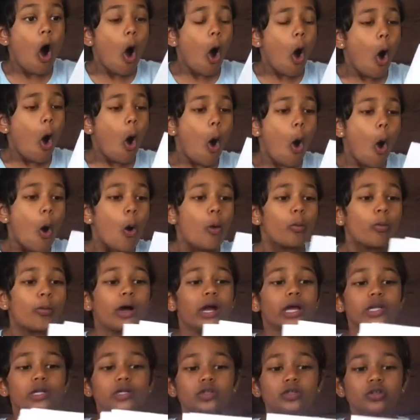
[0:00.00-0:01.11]
Oh
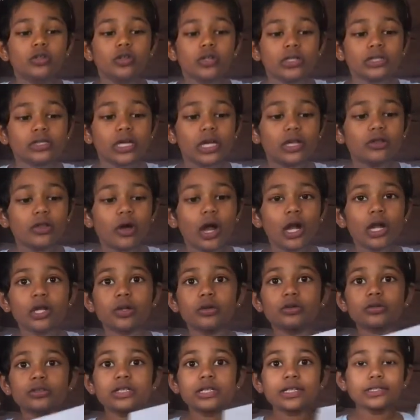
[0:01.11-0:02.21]
my goodness, I thought it
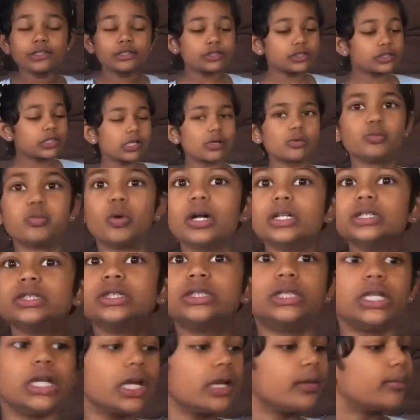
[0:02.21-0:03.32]
was like just like one
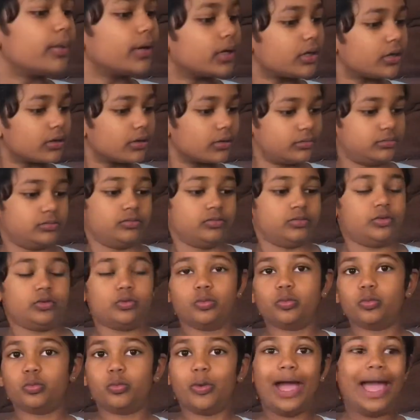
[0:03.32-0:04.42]
sheet, but
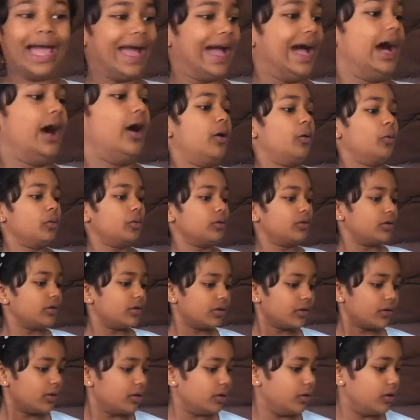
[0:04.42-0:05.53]
wow,
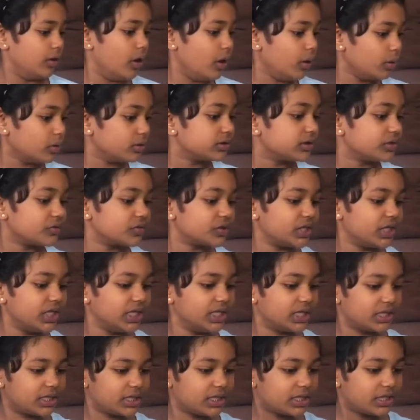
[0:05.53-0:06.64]
loads of sheet.
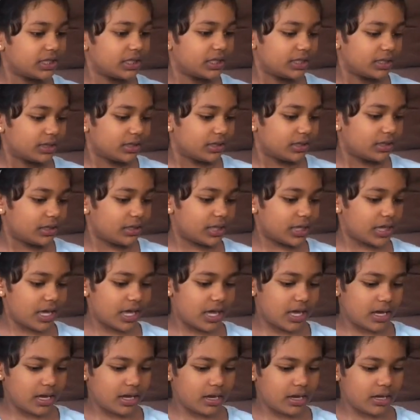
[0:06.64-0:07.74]

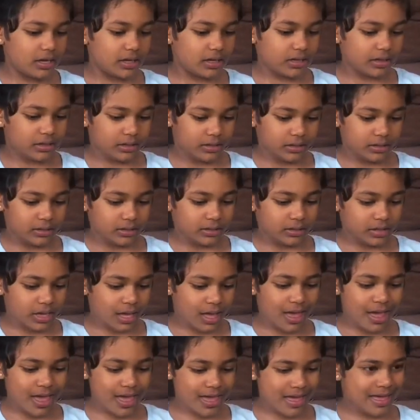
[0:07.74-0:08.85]
And
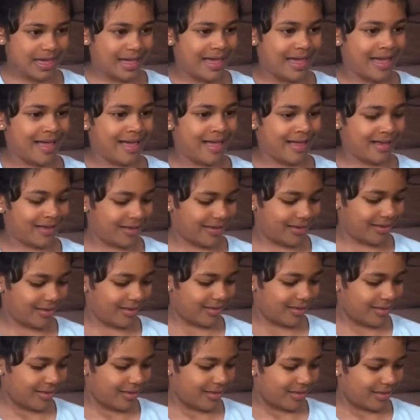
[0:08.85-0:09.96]
yeah,
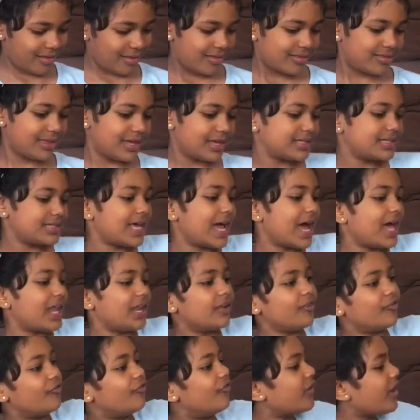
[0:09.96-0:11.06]
there's Harry
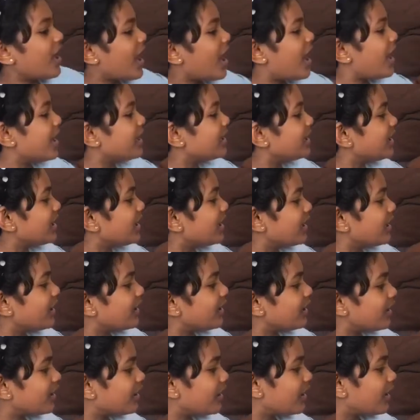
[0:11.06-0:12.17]

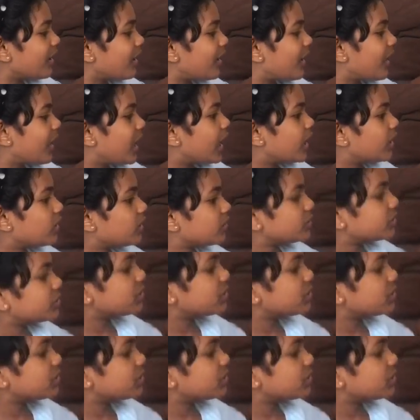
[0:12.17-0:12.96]
flying and also some